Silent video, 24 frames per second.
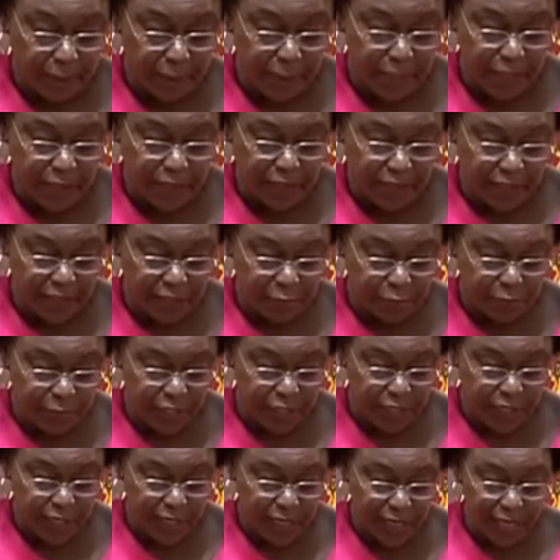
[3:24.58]
Mr.
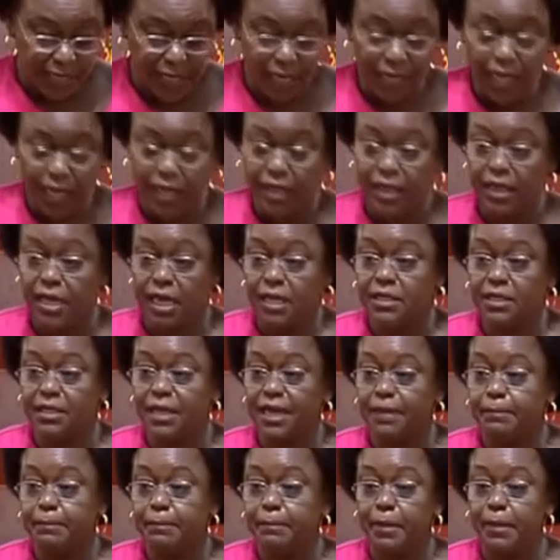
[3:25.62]
Speaker, there are
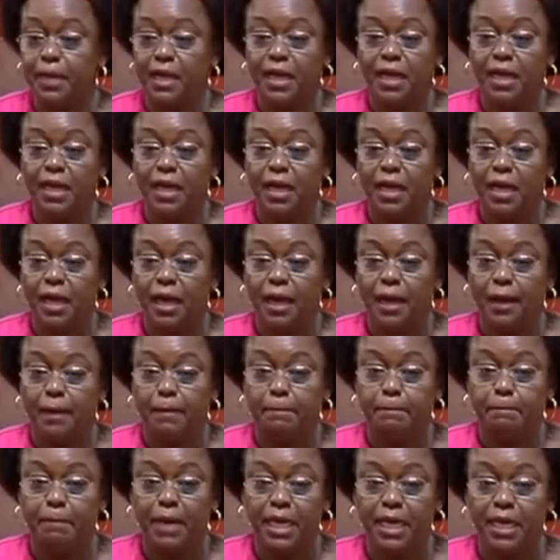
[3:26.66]
some
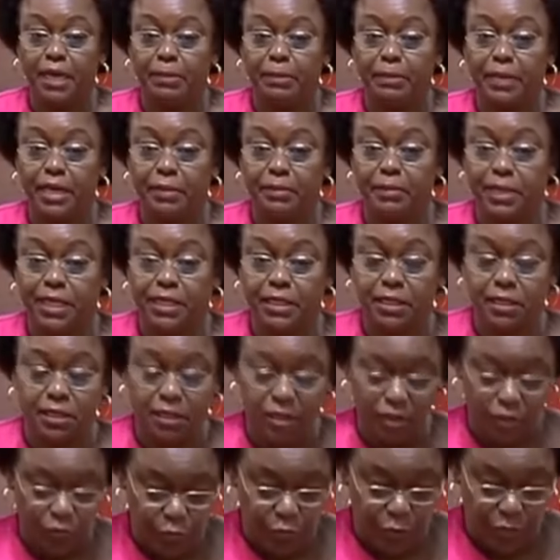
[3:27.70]
minor
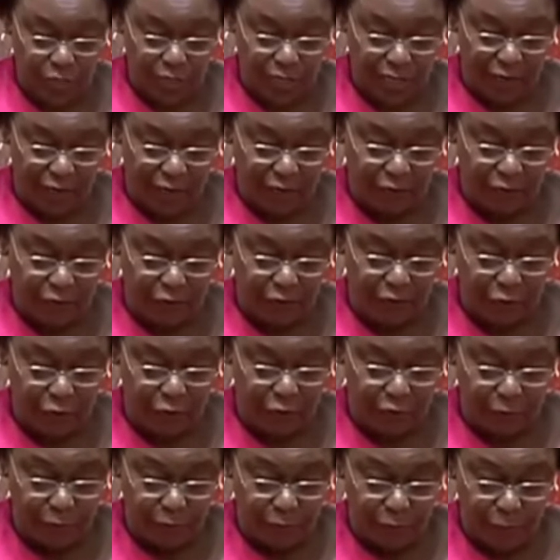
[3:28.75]
amendments which I have no
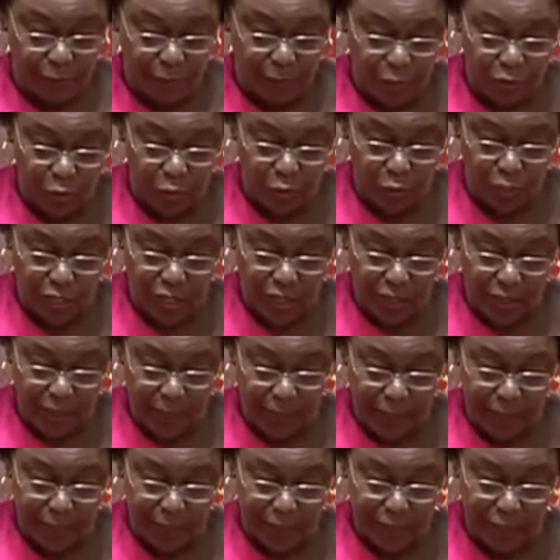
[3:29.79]
problem with, including the
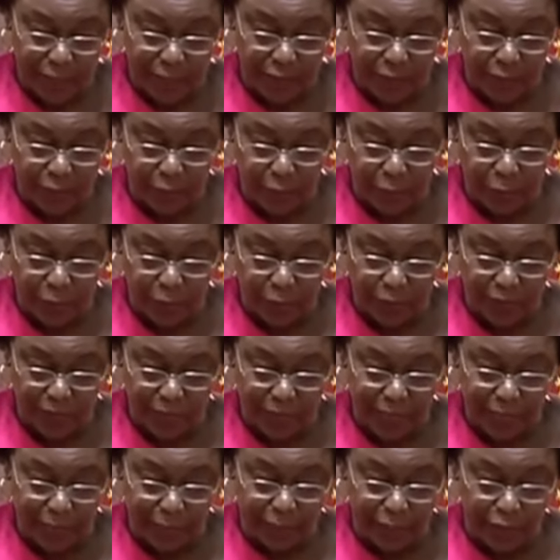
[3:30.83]
amendment, the proposed
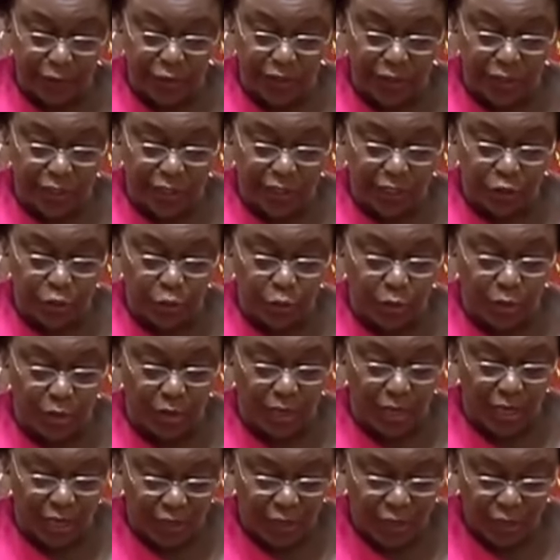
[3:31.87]
amendment to the Sexual
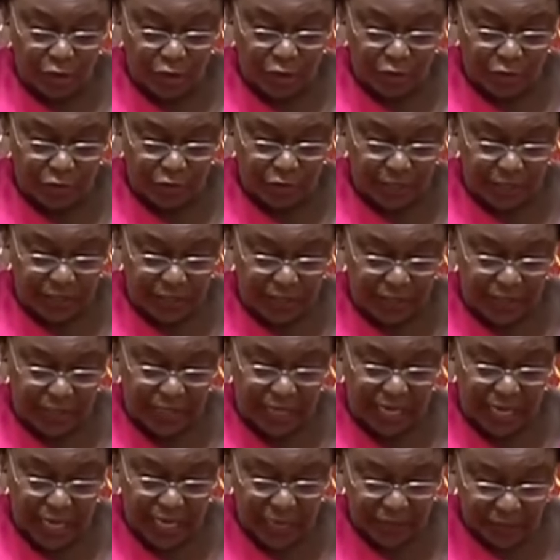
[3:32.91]

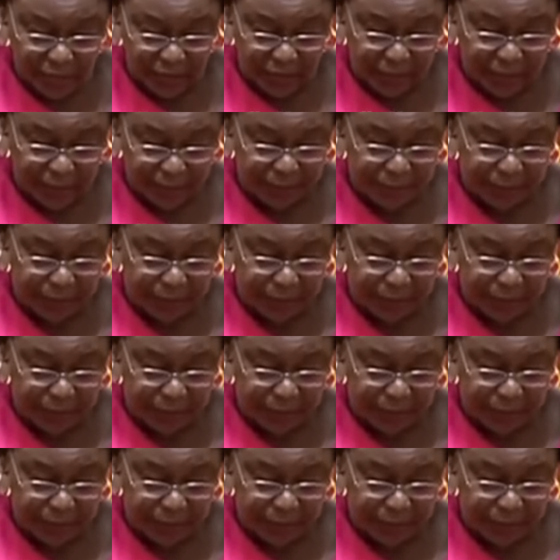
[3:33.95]
Offences Act,